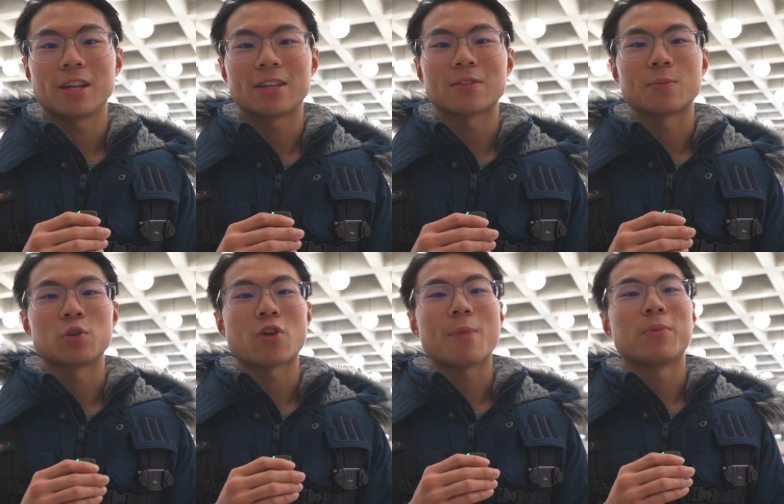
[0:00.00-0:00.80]
click that
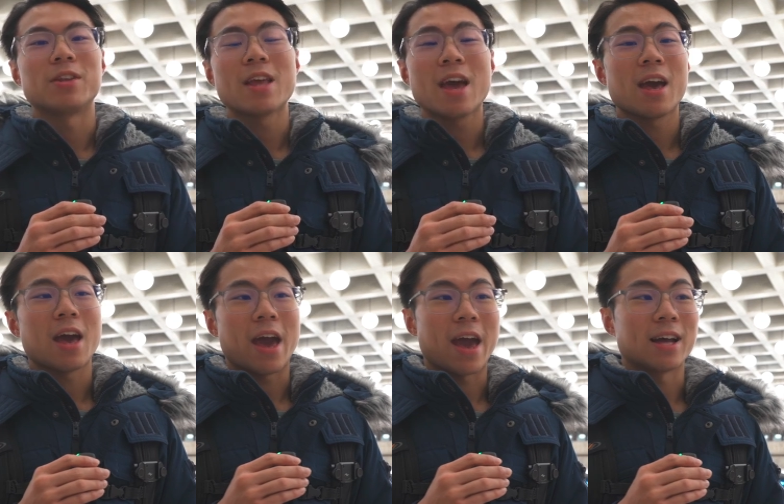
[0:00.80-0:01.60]
subscribe button
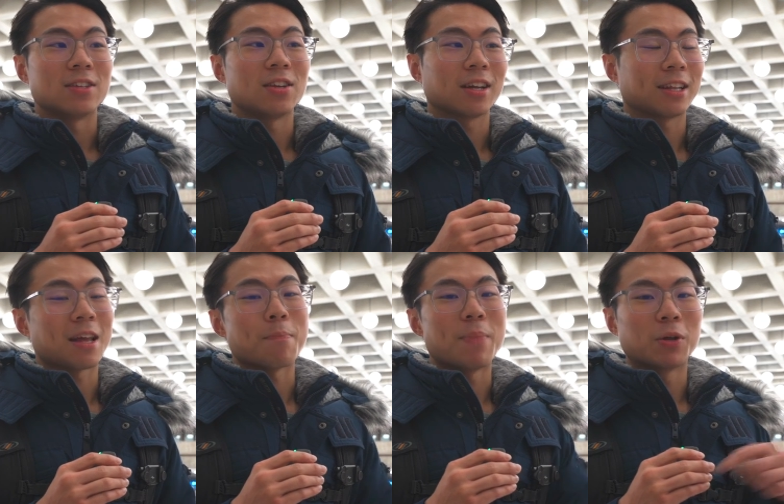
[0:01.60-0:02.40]
and click
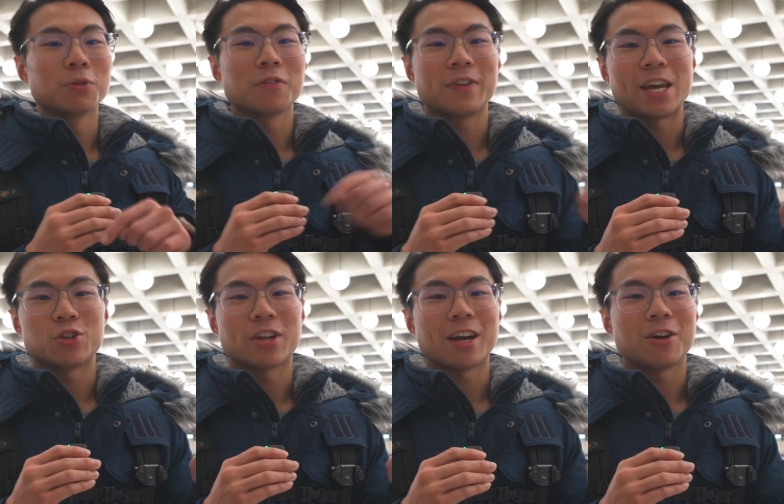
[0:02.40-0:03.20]
that bell
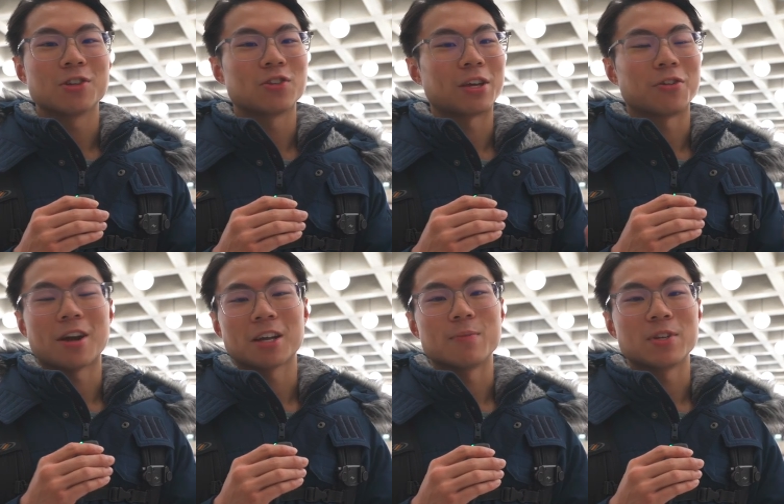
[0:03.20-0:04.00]
notification icon so that you're
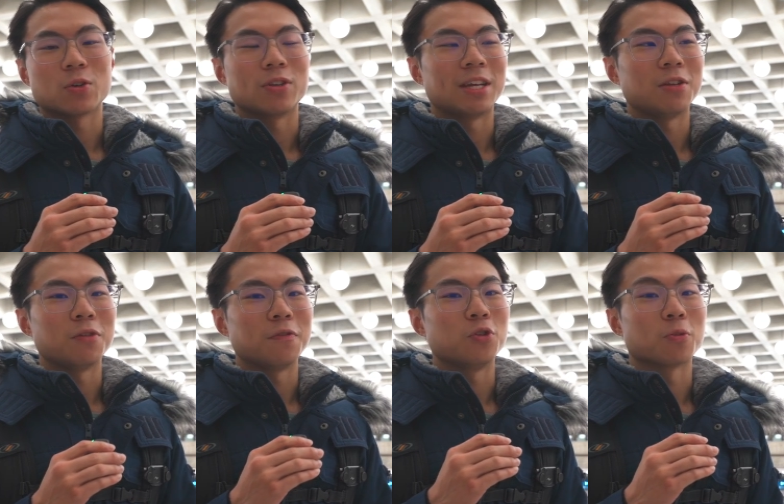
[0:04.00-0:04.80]
not going to miss out on any
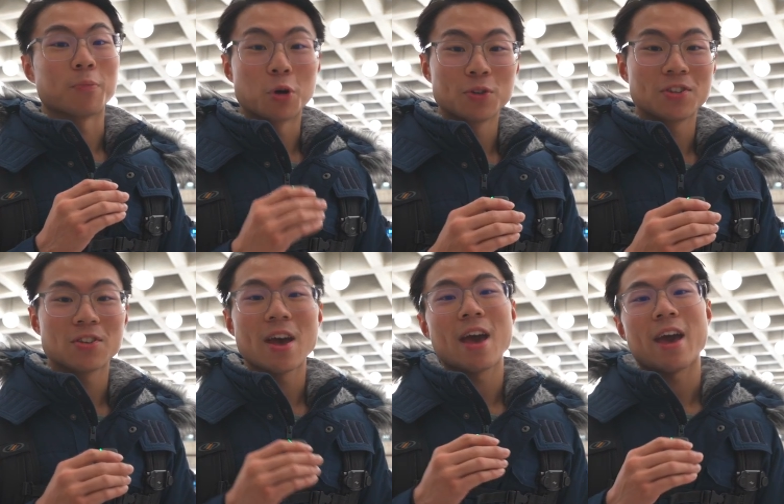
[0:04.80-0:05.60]
new future
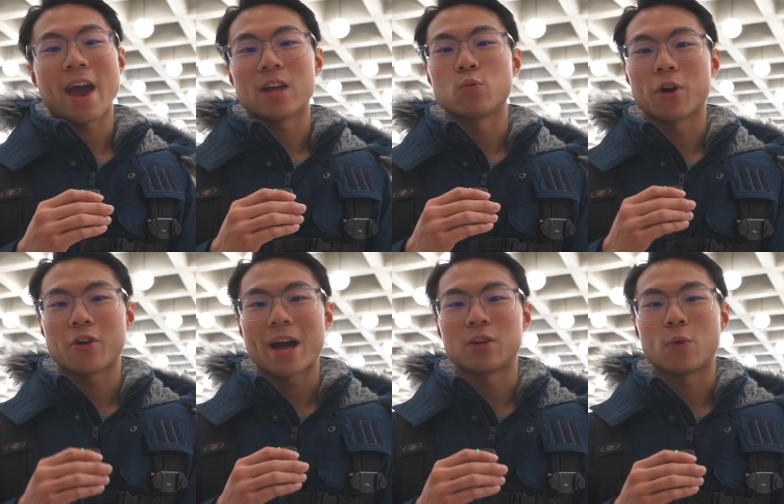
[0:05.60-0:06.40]
posts. And while
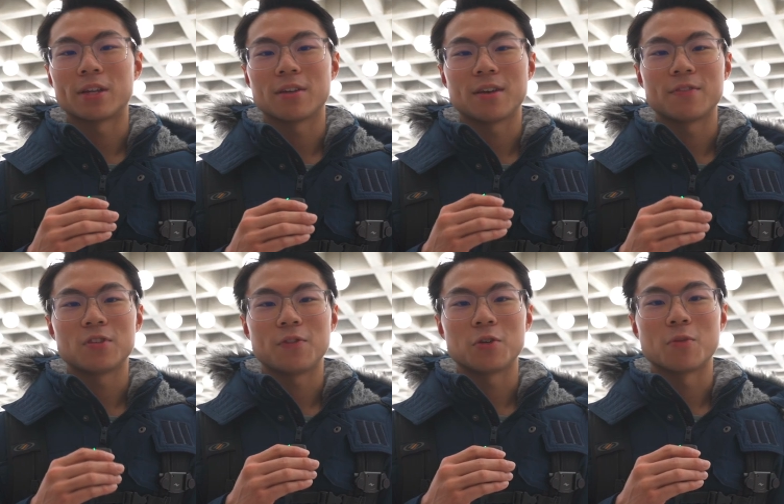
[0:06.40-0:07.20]
you're at it, why not give
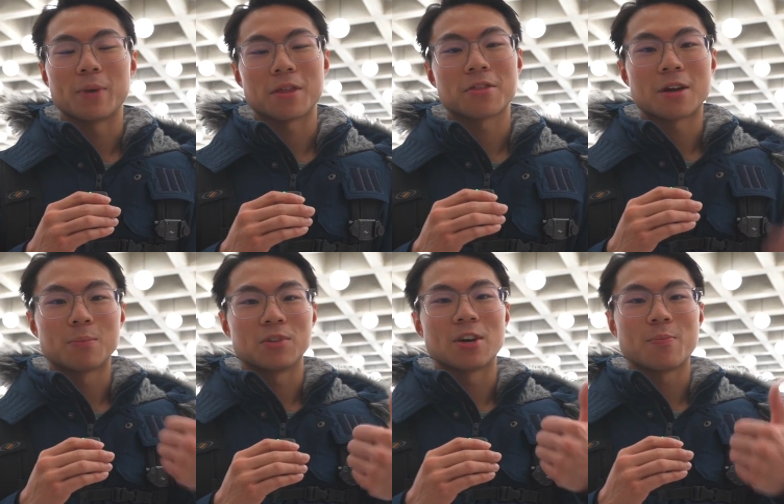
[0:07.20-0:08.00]
this video a big
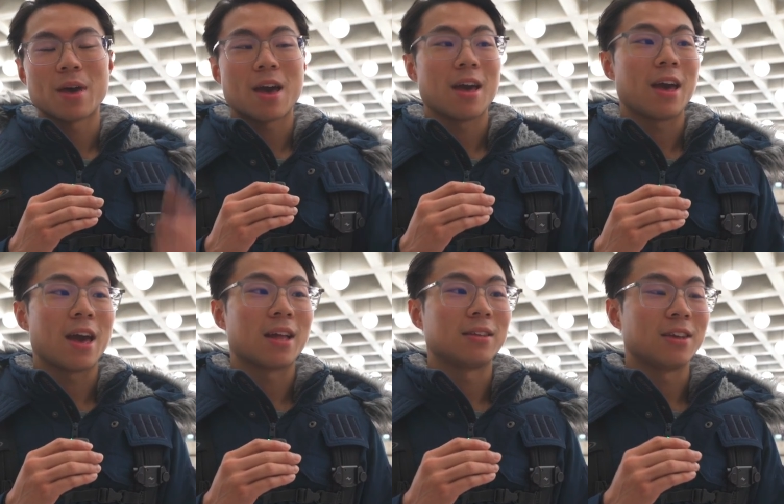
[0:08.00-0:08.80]
thumbs up?
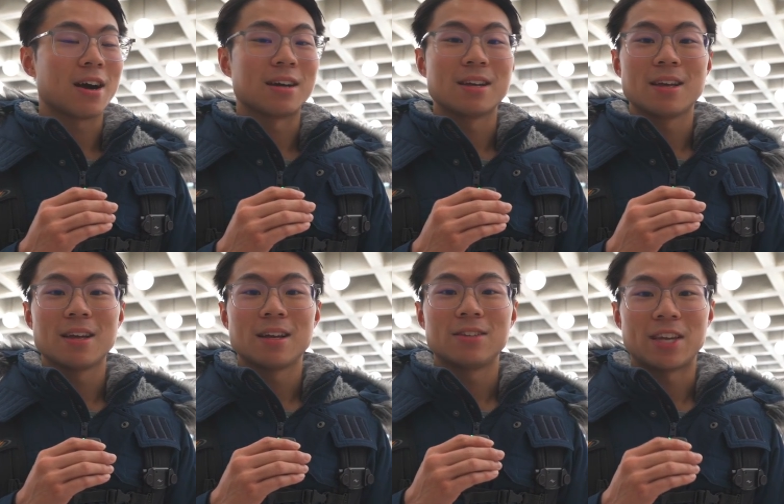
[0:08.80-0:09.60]
And yeah,
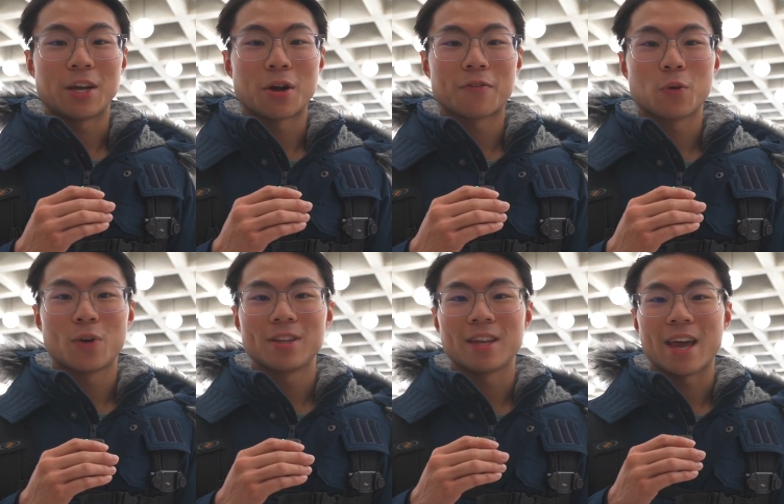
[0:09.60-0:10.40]
take care
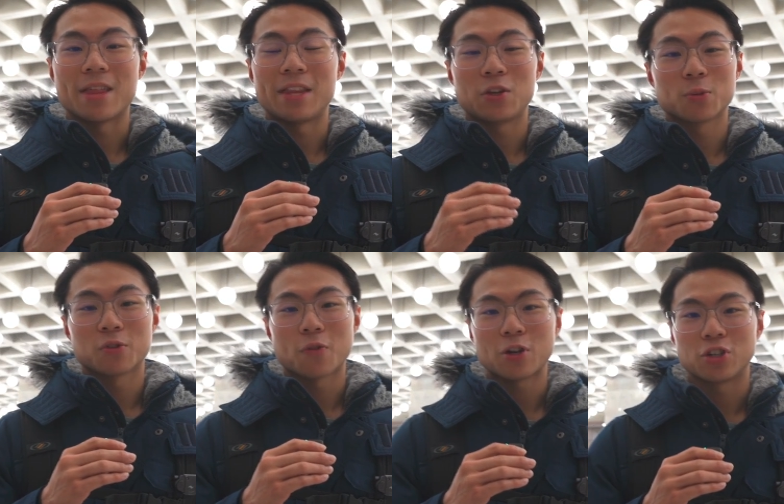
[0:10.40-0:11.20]
everyone and thank you so
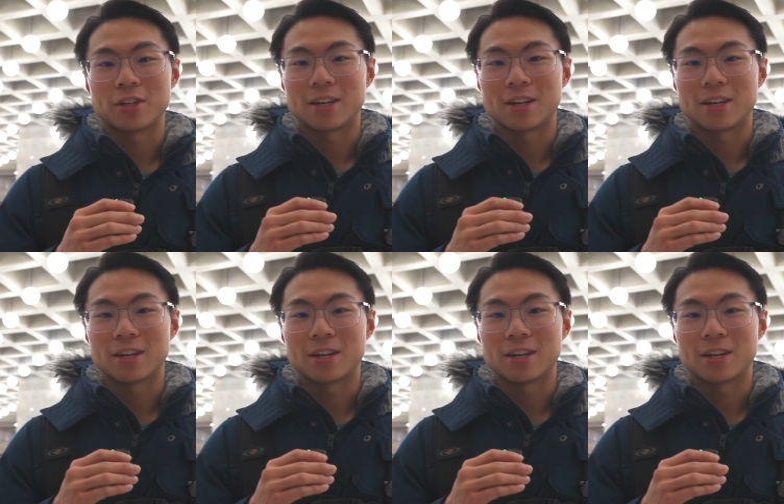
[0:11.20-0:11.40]
much for watching.